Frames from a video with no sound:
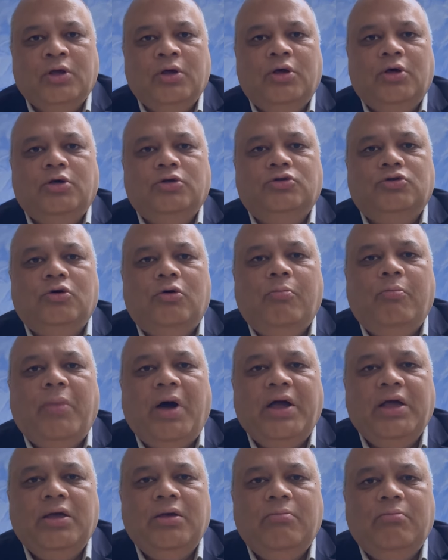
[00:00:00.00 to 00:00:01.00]
So
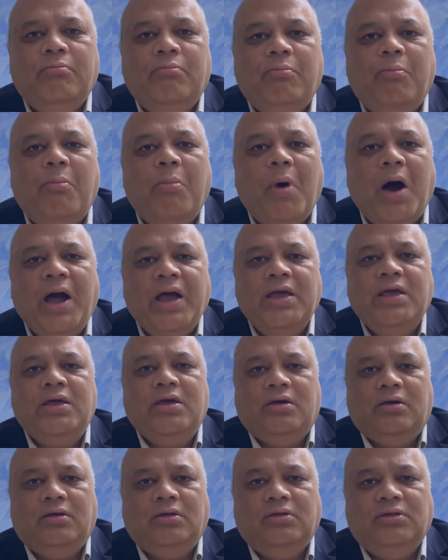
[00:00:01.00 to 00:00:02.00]
by
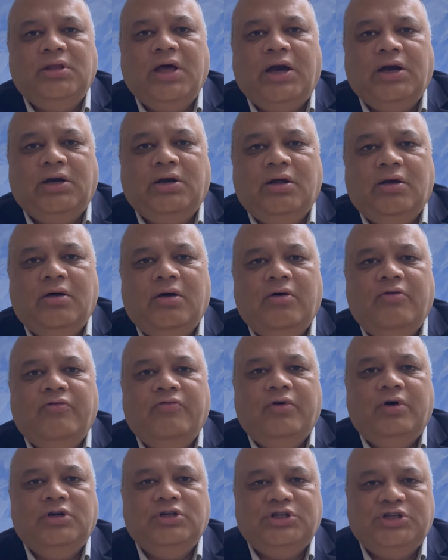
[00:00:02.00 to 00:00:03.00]
buying that
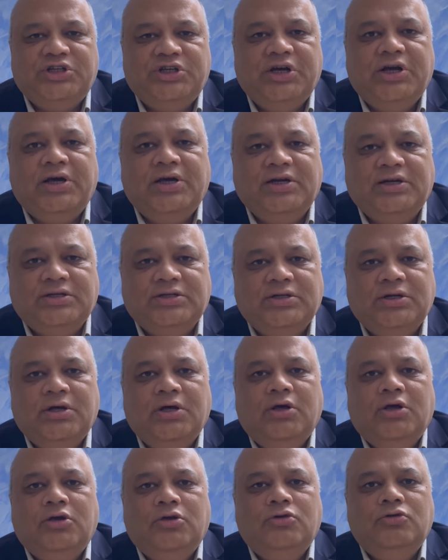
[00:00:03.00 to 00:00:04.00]
shares,
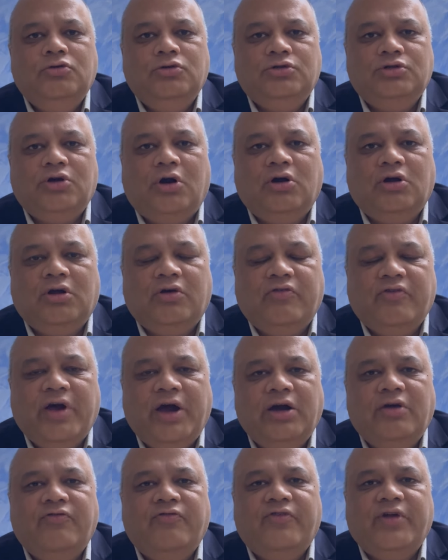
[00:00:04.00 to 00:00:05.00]
you sort of
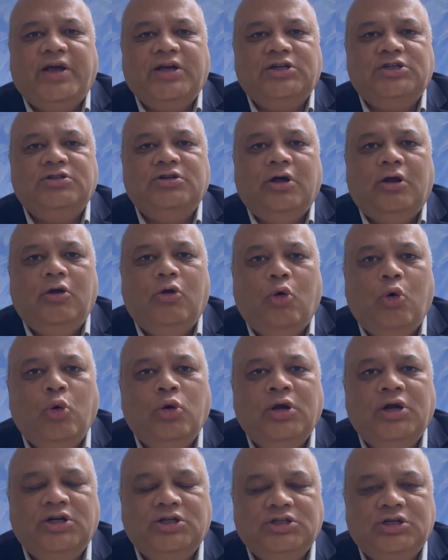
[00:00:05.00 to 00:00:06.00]
get fractional
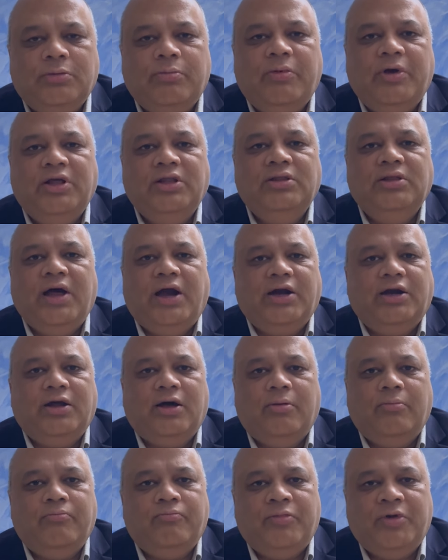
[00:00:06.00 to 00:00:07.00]
ownership in that
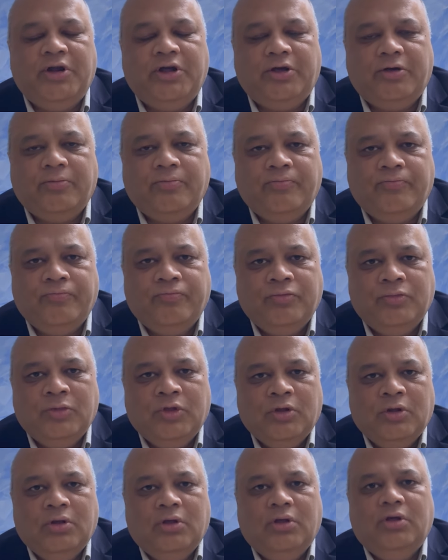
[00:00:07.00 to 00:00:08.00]
company.
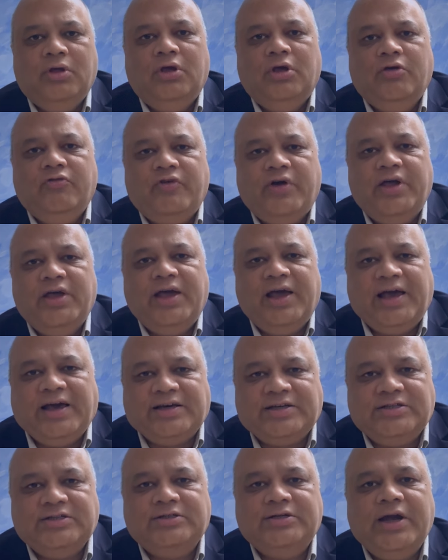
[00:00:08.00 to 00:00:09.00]
If I
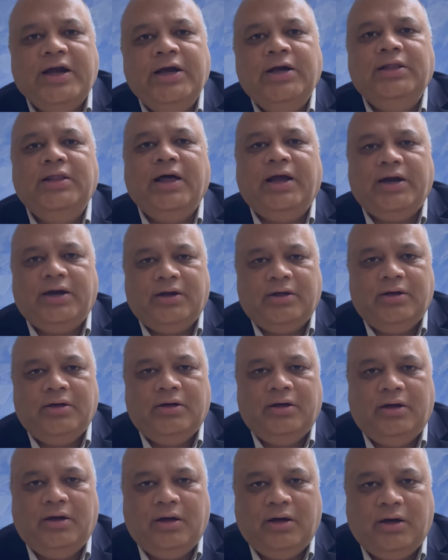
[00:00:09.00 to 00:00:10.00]
extend that
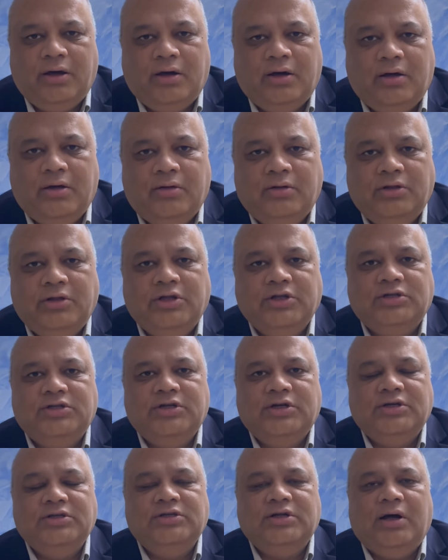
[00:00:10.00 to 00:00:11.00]
this
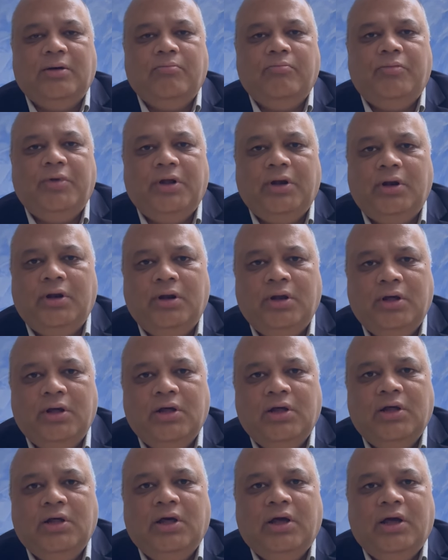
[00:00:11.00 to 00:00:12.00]
example,
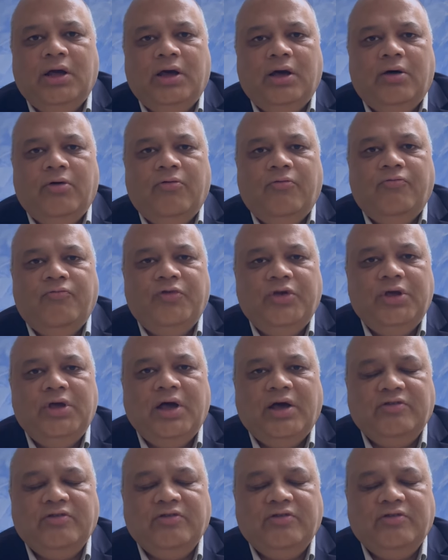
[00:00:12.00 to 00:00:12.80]
we have